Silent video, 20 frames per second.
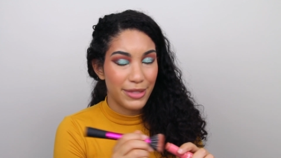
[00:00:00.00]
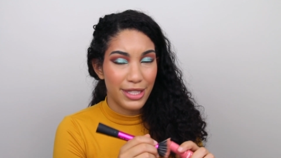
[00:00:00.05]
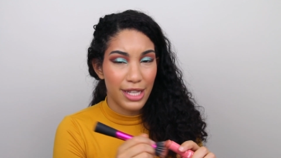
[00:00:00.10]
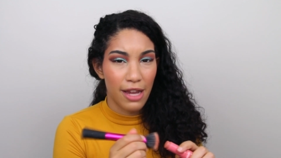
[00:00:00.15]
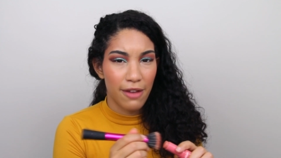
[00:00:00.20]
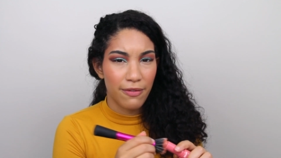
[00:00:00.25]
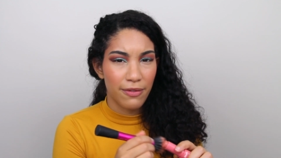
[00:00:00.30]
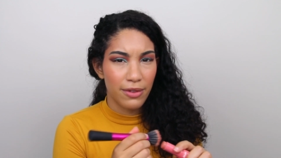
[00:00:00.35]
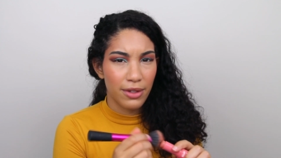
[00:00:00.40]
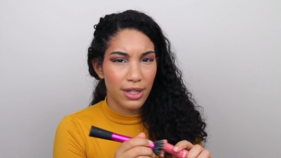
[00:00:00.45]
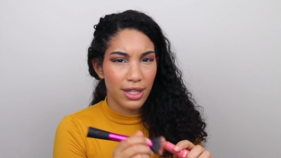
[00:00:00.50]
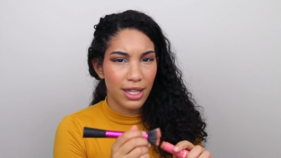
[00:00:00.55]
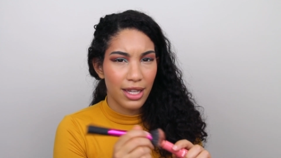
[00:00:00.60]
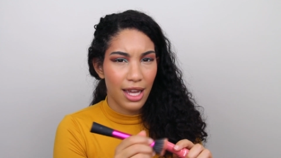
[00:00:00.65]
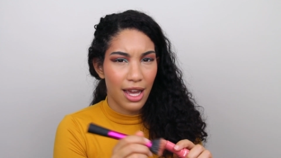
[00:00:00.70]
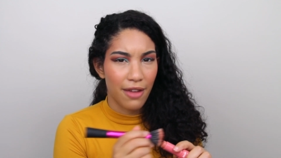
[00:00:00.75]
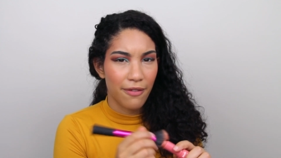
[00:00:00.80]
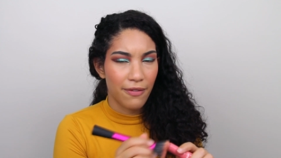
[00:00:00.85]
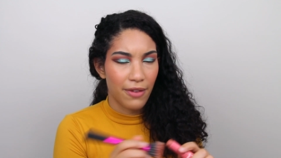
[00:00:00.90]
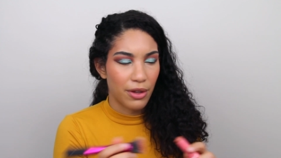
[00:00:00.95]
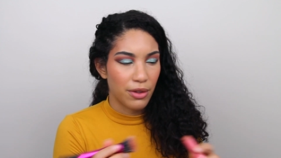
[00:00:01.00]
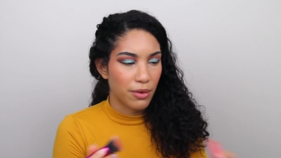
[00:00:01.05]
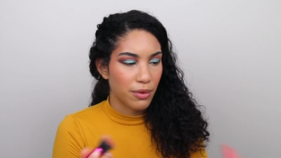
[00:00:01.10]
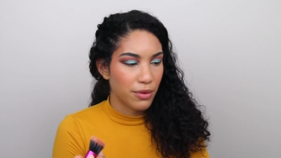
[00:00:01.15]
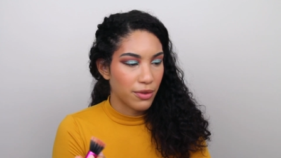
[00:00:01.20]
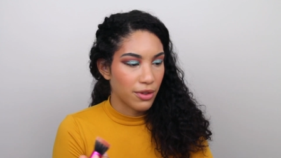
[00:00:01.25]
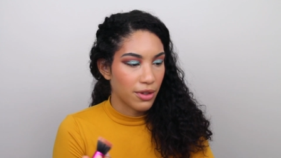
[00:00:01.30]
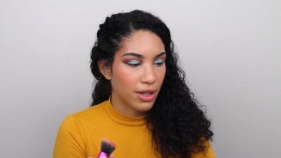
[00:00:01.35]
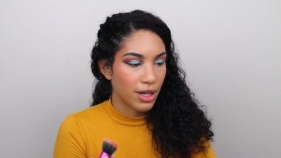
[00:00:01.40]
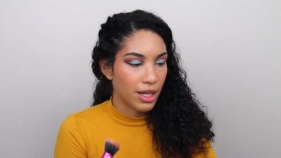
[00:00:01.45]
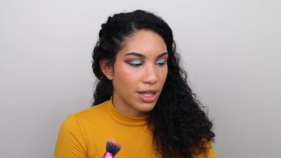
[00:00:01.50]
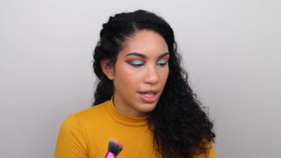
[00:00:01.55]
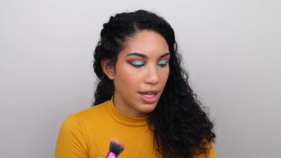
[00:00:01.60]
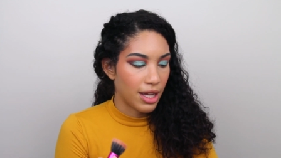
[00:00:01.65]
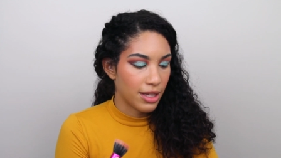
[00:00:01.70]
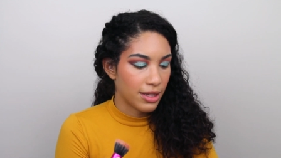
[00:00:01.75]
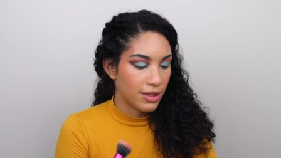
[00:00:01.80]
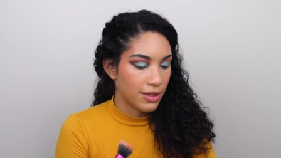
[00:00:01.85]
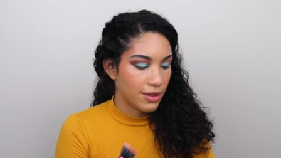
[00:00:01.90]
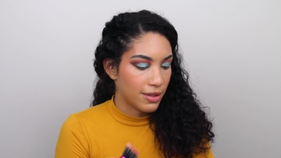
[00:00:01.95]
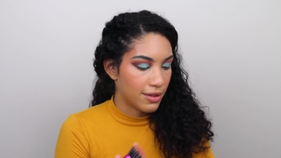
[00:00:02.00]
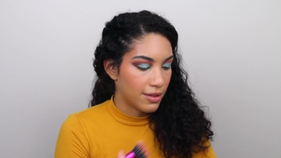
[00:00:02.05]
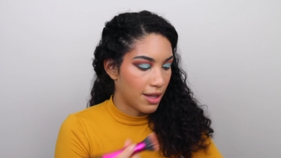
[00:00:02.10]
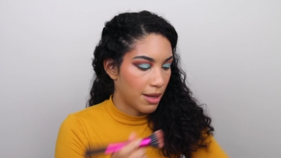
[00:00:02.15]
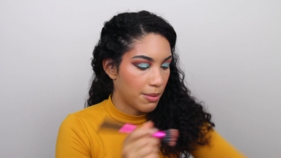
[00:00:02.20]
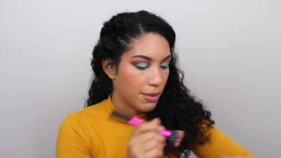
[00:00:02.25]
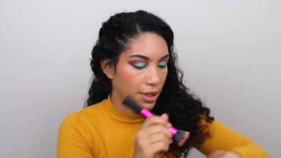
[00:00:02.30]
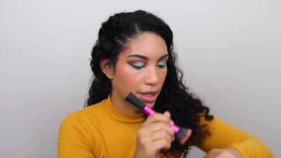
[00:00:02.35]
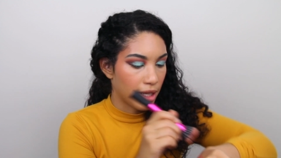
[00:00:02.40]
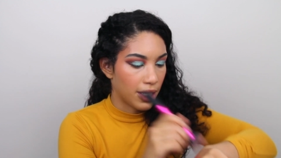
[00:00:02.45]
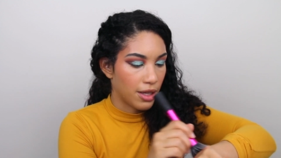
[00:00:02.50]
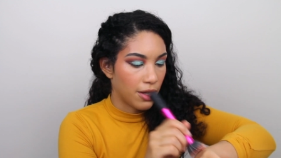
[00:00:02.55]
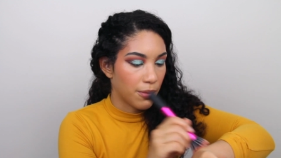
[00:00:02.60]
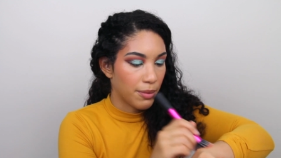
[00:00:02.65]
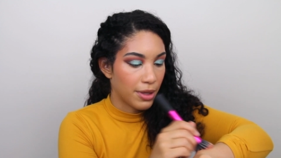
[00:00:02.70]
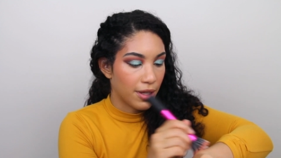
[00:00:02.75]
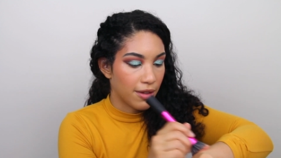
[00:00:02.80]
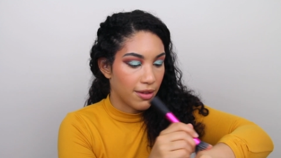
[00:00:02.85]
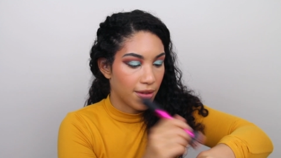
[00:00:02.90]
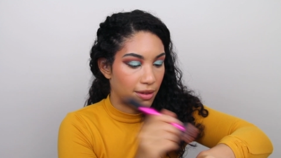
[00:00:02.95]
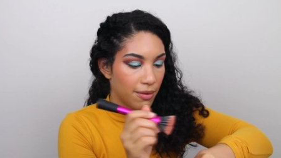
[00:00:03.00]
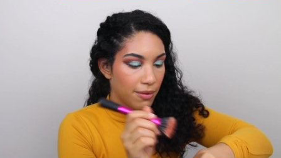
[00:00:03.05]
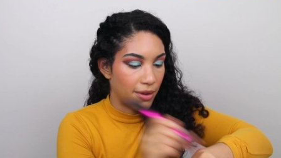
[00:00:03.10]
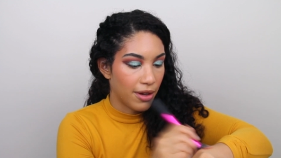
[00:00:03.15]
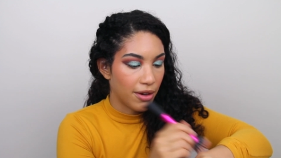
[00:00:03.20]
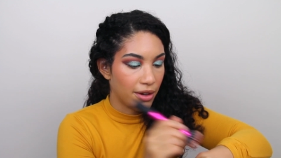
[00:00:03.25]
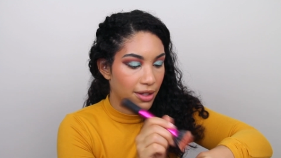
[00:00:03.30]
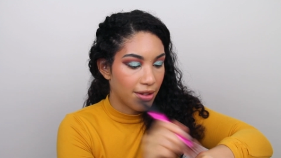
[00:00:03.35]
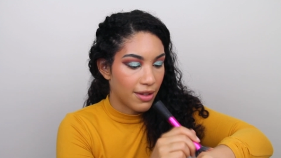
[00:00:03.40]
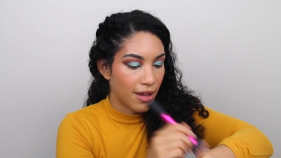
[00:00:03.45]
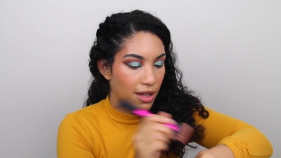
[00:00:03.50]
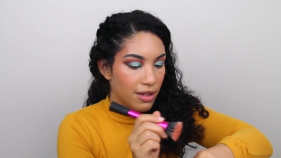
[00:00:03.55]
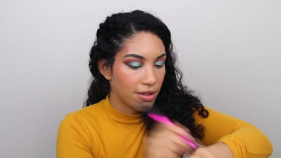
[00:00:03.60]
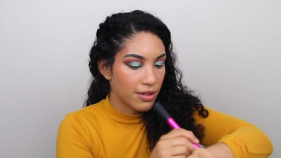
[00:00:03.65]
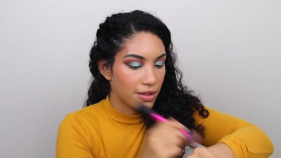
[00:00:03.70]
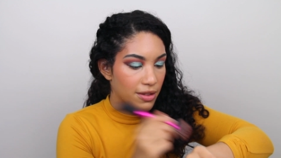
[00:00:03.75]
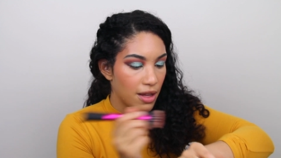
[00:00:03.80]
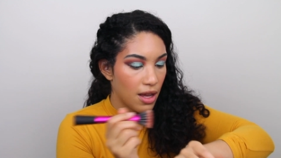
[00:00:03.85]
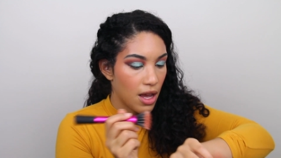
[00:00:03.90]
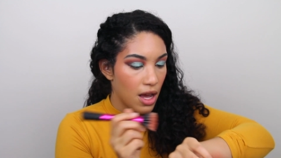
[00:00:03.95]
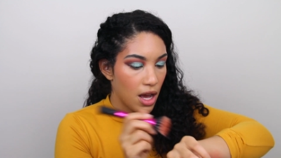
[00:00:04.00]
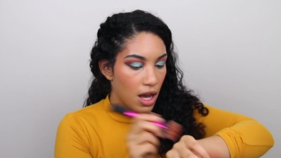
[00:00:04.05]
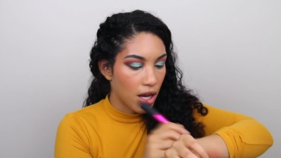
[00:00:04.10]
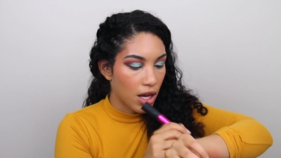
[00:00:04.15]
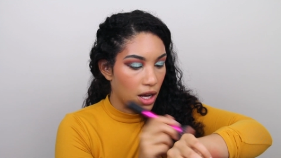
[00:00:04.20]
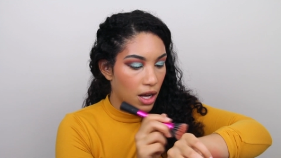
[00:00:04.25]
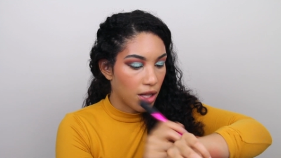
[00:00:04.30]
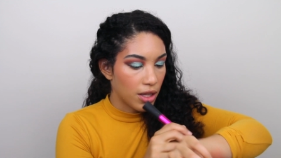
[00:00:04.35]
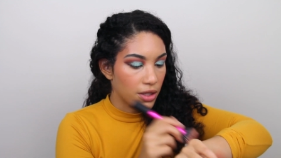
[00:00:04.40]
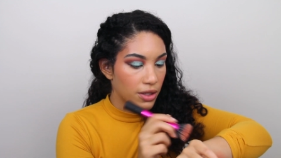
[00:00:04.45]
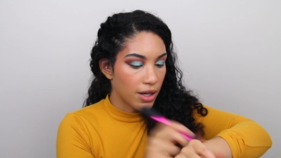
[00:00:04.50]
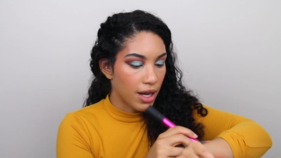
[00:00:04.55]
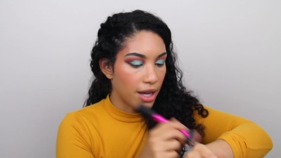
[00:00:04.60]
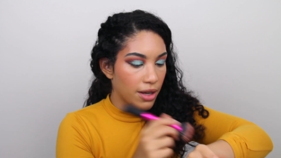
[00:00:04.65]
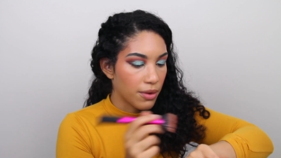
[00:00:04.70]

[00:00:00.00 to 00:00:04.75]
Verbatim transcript: Definitely, I found it was a good idea to staple it here because it's a very intense color.